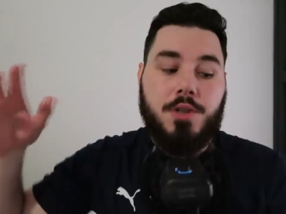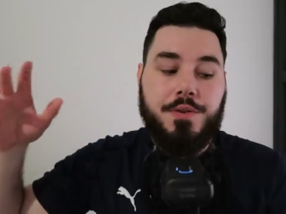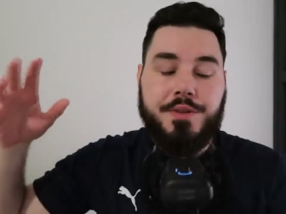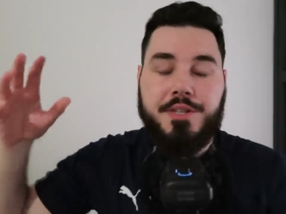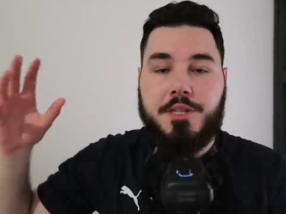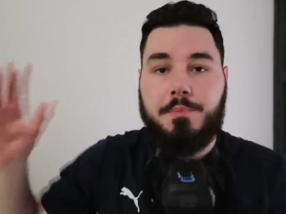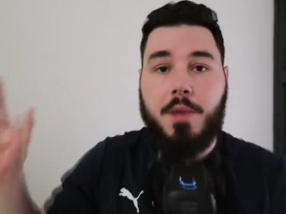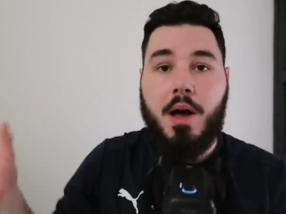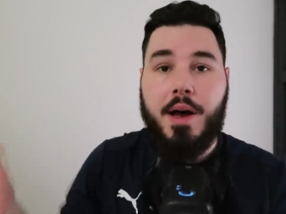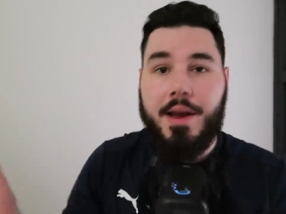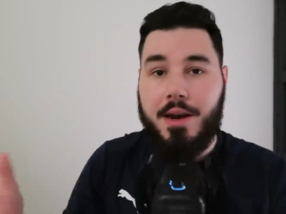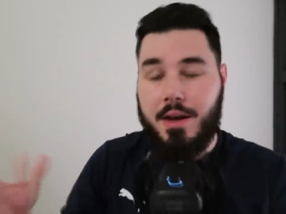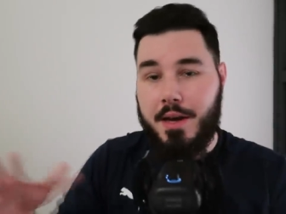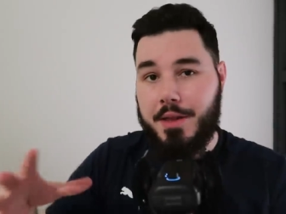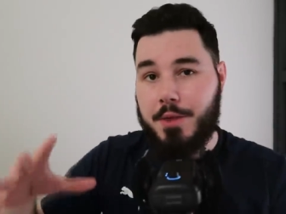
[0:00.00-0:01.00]
So
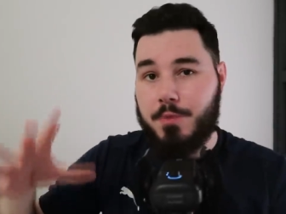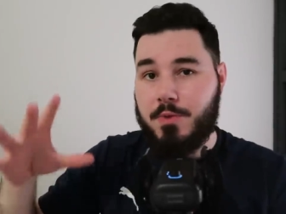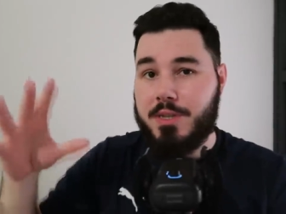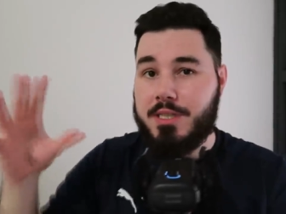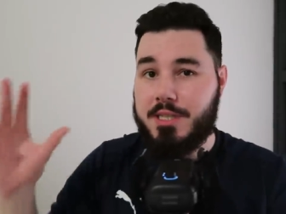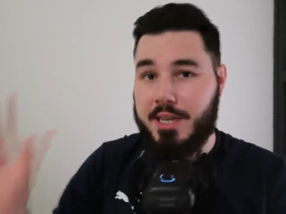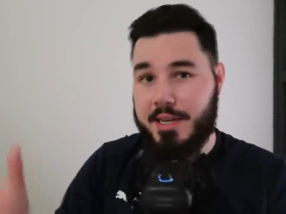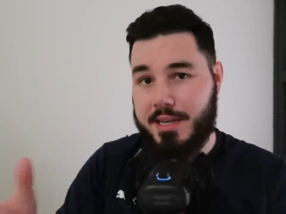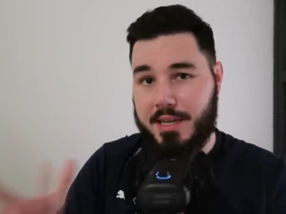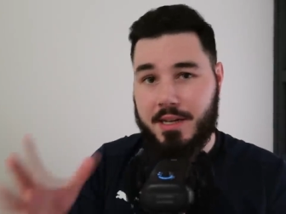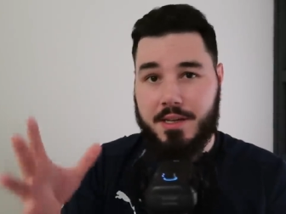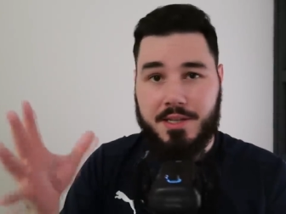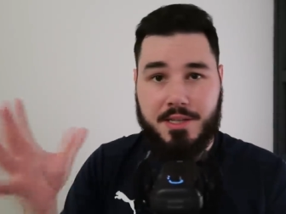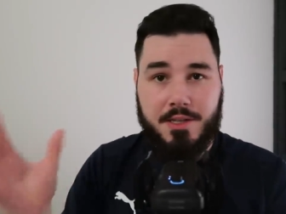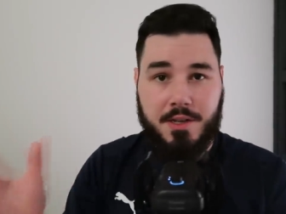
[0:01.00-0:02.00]
despite like the
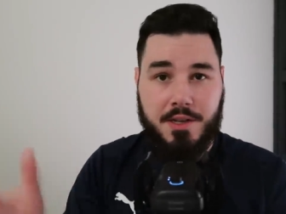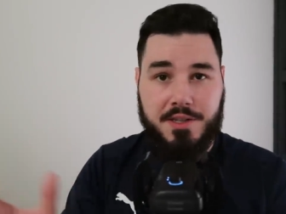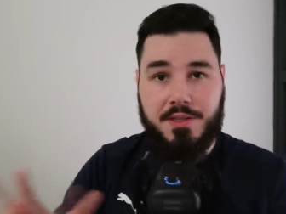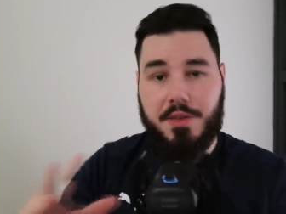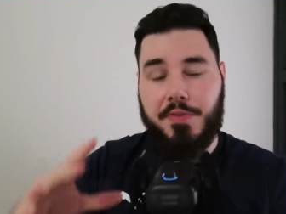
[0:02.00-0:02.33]
ridiculousness,